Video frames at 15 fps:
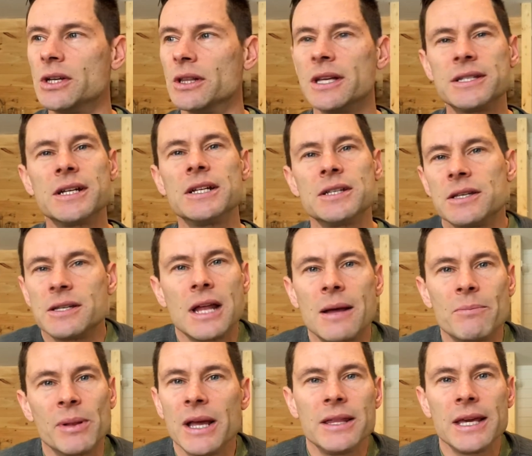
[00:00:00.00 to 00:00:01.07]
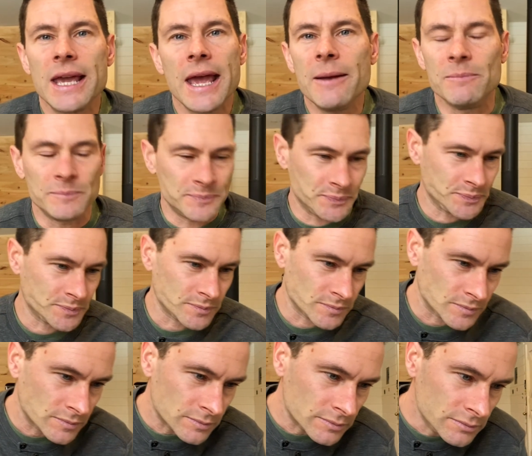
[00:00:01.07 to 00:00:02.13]
Let's just not play the game.
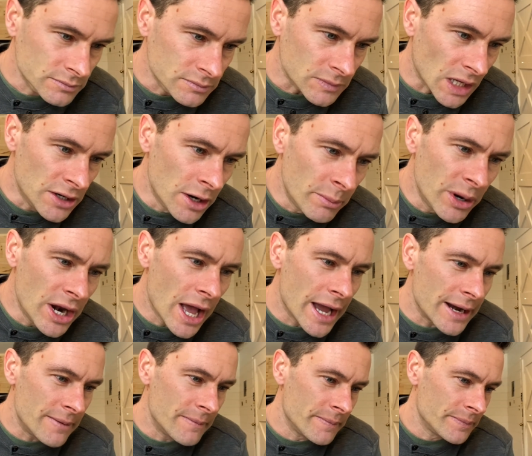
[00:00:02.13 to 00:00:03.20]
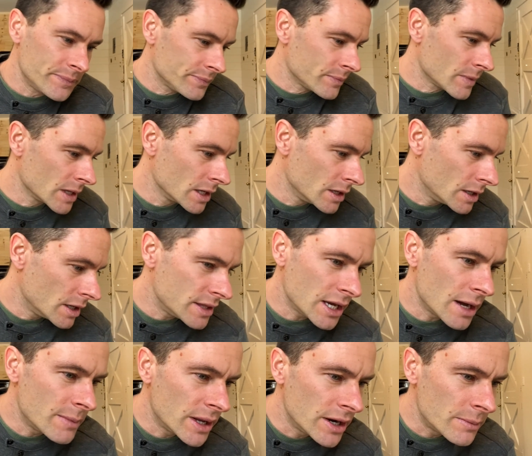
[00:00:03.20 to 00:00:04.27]
Number 9. I think
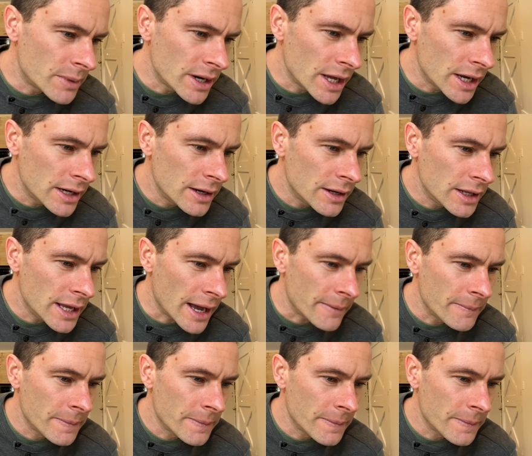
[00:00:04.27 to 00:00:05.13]
I'm on number 9. Yeah.